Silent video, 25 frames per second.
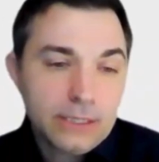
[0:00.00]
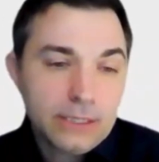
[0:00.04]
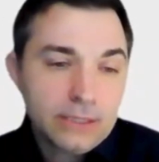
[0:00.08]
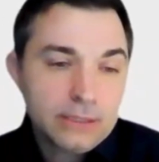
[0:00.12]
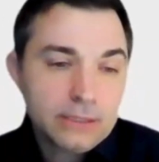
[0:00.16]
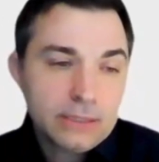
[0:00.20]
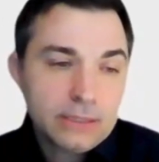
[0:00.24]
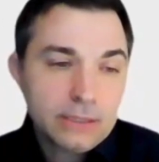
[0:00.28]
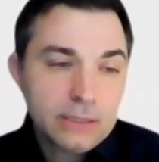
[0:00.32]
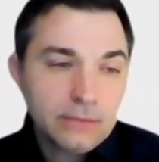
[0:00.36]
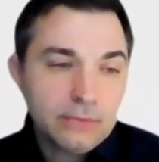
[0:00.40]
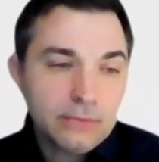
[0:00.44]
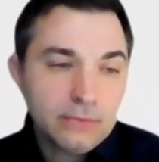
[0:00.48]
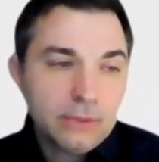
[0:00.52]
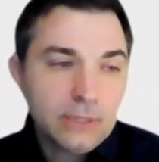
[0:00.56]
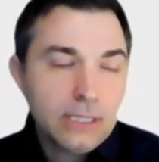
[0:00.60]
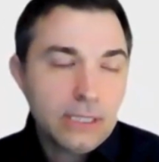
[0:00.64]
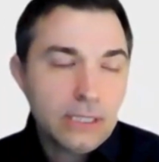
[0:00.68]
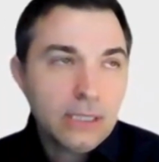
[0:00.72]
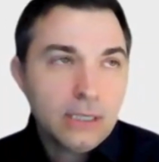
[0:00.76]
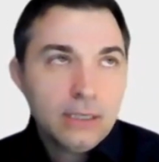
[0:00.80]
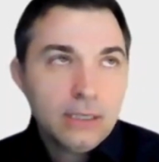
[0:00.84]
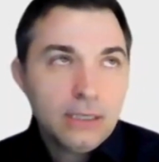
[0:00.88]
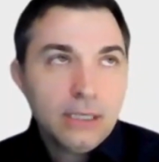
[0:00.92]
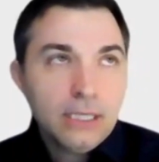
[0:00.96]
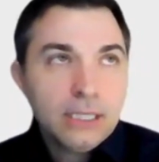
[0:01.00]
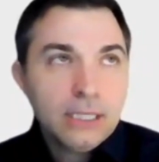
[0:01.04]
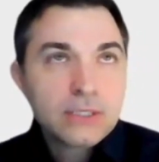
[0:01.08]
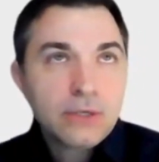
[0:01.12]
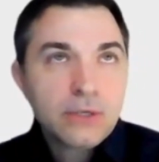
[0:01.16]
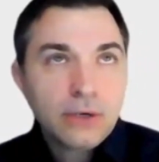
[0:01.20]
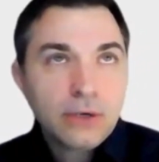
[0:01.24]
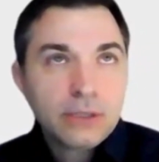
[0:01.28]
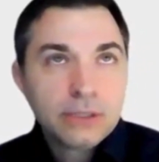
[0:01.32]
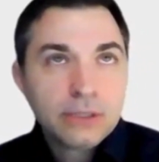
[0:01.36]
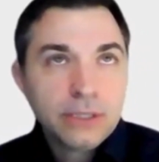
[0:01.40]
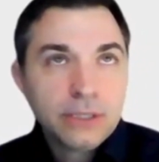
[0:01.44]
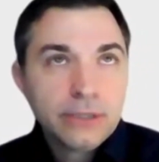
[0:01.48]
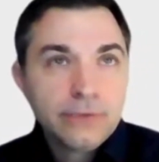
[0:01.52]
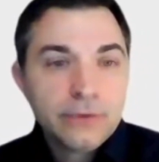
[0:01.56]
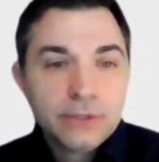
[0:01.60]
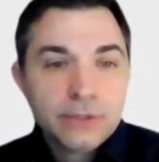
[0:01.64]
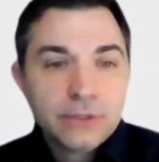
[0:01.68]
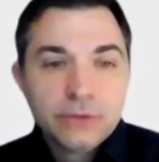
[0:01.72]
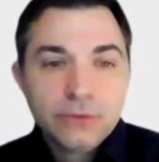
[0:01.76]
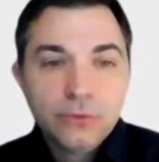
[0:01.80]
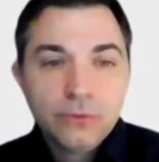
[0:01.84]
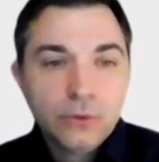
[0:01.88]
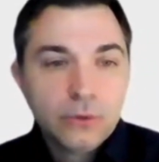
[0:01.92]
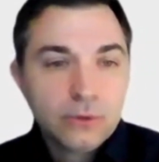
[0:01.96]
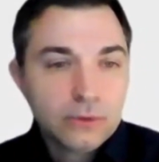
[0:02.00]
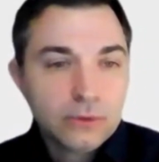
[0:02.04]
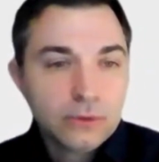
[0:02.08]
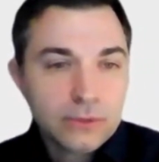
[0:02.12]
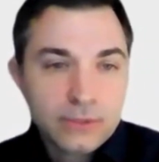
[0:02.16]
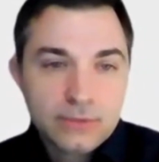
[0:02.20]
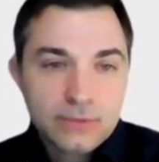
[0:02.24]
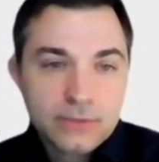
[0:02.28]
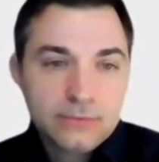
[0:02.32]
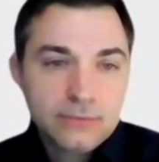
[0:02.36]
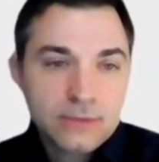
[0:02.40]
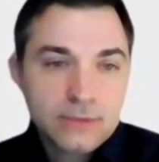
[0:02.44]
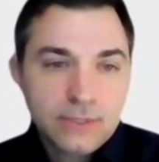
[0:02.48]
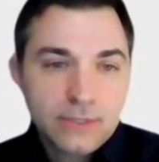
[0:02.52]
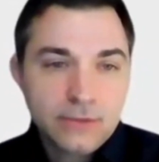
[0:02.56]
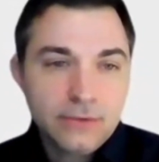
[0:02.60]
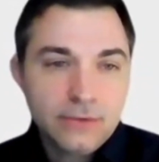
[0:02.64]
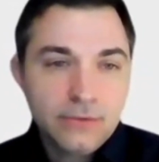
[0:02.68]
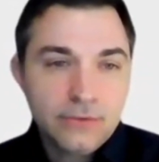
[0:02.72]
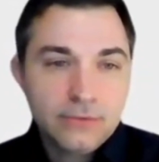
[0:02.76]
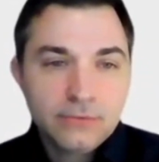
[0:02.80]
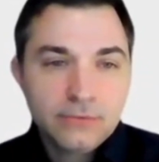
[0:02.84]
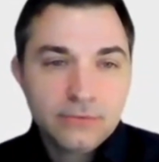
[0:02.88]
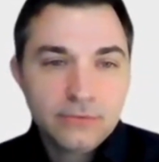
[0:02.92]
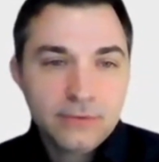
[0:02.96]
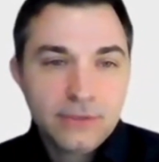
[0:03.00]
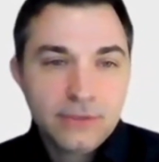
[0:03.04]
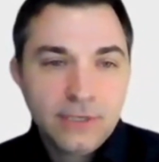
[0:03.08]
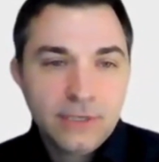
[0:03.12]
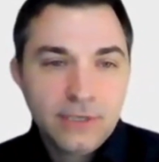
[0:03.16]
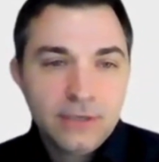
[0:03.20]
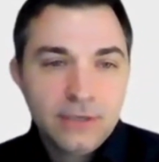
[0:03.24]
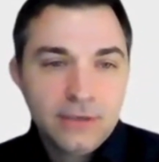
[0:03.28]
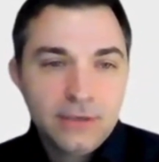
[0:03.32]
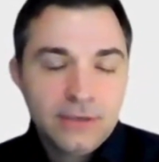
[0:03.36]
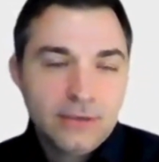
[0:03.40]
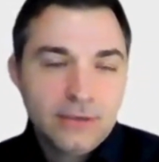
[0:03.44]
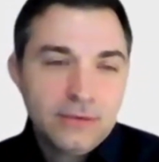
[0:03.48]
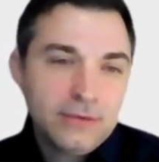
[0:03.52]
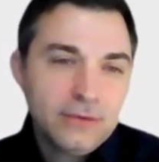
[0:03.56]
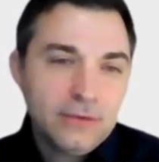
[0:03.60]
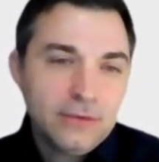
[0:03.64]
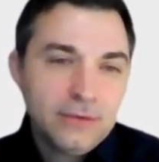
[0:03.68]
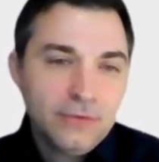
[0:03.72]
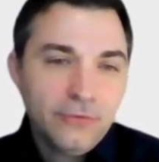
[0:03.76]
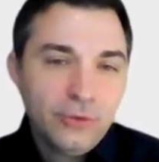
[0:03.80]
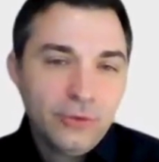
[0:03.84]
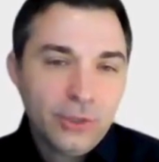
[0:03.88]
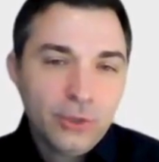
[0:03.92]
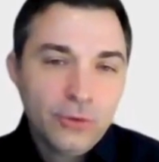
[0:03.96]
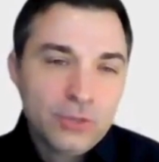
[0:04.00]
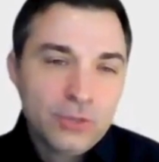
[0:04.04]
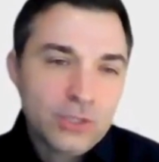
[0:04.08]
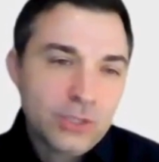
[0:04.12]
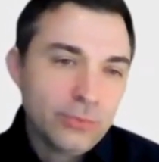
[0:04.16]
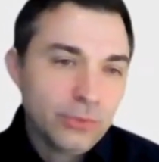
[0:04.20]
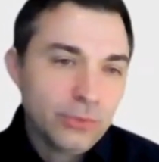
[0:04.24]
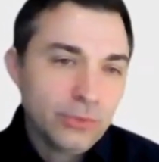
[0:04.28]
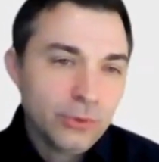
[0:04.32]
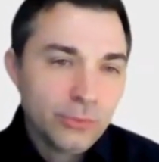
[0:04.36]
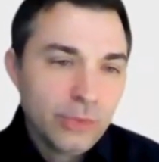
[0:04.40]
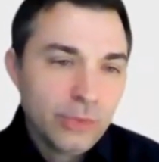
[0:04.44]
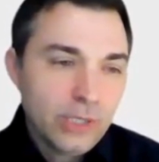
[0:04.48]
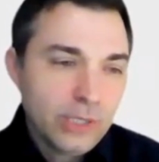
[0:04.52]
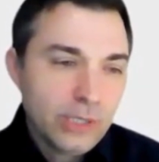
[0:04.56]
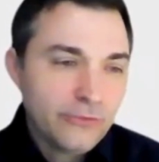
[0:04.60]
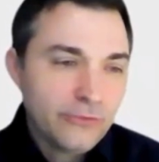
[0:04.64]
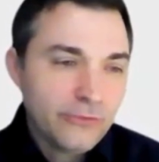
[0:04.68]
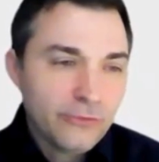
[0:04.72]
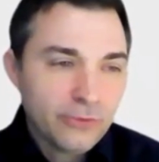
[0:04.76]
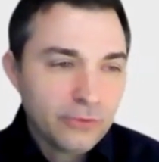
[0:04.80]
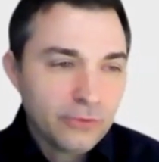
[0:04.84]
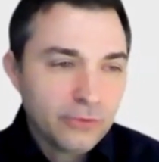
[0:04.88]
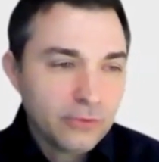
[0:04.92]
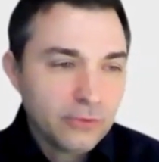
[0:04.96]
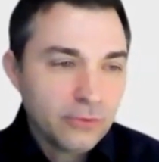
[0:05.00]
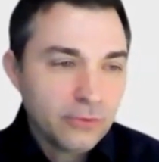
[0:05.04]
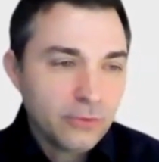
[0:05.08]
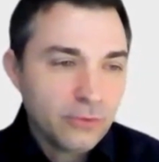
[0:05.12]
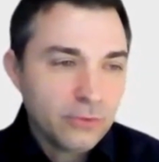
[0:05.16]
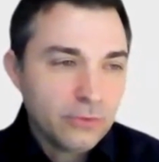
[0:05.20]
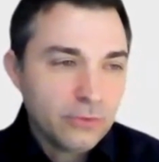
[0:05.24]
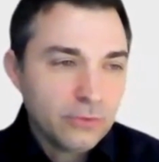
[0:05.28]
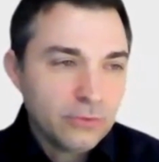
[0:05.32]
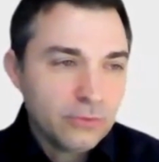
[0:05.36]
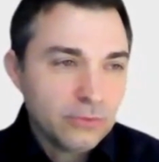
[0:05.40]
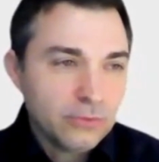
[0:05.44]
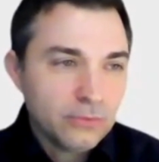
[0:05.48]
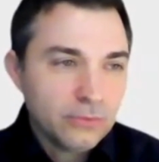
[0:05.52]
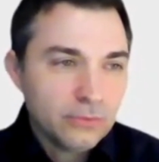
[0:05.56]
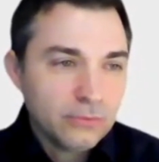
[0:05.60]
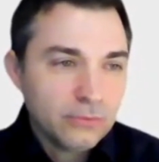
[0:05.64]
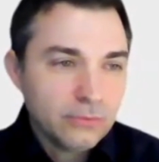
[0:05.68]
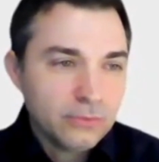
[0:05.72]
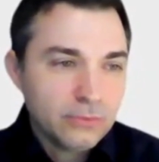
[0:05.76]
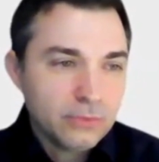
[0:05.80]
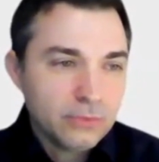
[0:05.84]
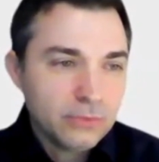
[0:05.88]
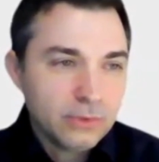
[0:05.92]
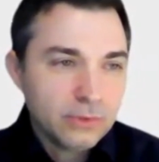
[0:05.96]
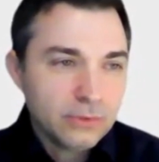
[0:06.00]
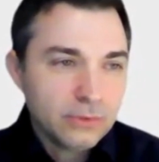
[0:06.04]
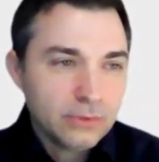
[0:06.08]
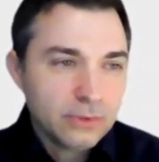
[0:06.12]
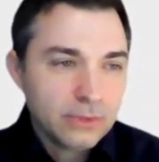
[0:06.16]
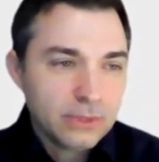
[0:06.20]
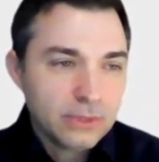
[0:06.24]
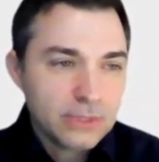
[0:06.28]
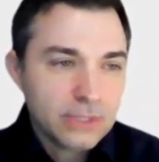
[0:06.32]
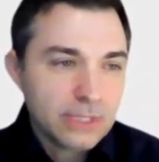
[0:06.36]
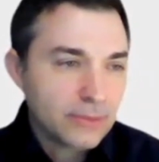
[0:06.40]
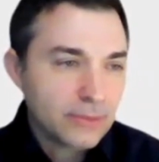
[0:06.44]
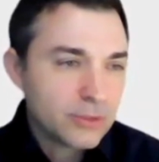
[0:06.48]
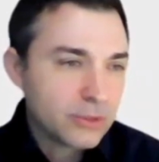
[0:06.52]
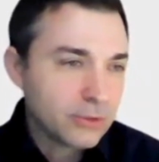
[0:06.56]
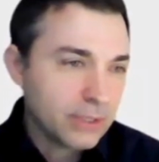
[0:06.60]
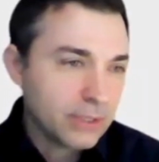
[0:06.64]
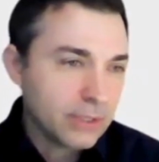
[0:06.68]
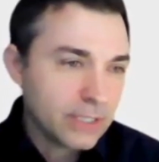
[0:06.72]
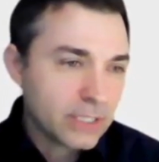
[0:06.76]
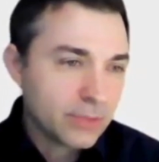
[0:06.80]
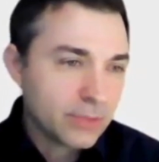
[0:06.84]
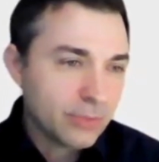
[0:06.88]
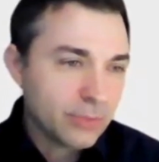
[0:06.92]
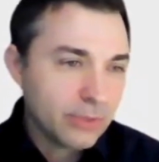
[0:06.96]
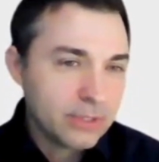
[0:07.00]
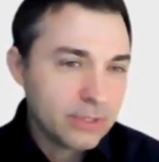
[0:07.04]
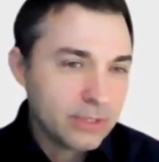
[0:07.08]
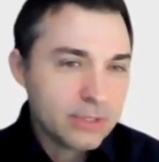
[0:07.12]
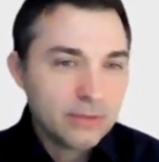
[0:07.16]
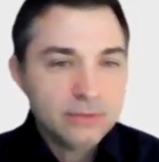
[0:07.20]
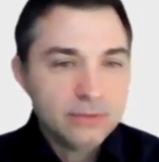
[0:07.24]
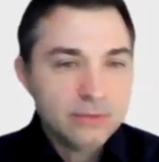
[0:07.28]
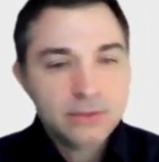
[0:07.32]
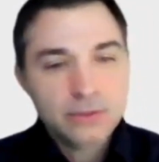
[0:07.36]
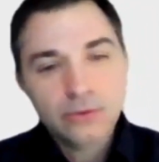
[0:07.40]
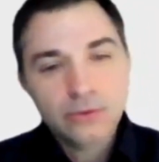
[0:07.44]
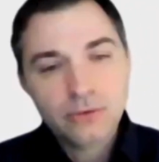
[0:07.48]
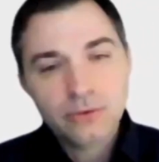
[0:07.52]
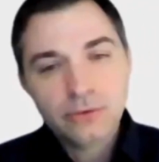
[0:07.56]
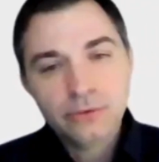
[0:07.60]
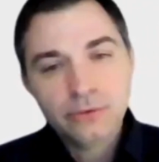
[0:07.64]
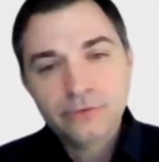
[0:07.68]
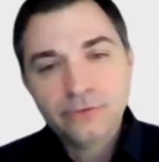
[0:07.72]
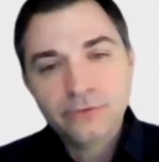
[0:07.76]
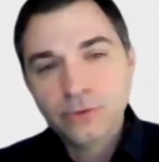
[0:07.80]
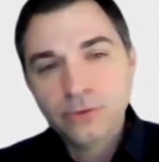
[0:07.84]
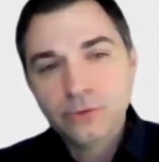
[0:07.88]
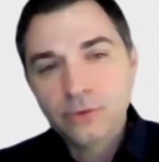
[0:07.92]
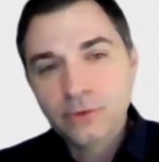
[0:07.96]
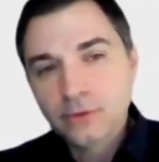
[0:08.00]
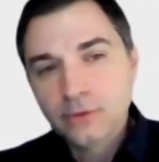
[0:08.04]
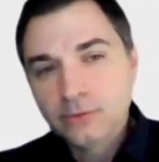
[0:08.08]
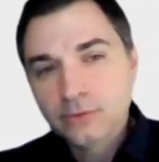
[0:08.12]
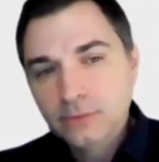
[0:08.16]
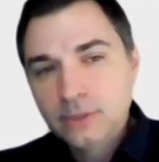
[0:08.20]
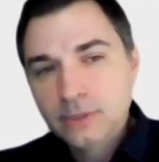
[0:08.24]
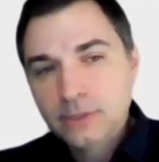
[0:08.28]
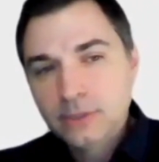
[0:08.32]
it's hard to live in two worlds. So if we're using Bluebeam for conceptual estimates and Togle for